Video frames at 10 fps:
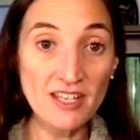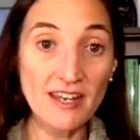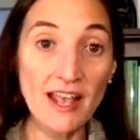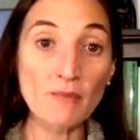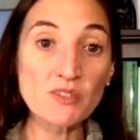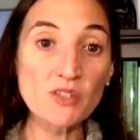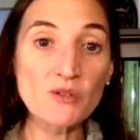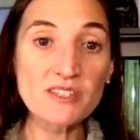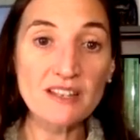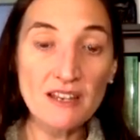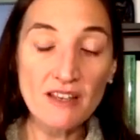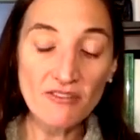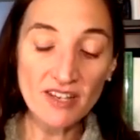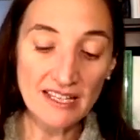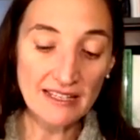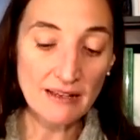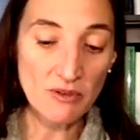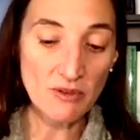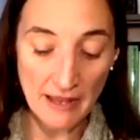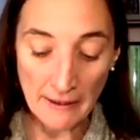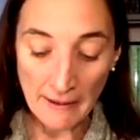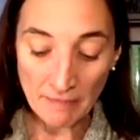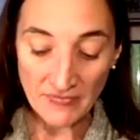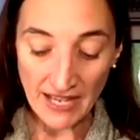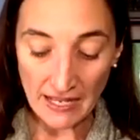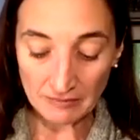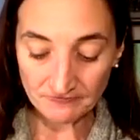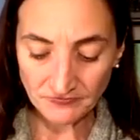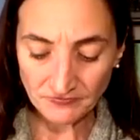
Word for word: can help so significantly with um,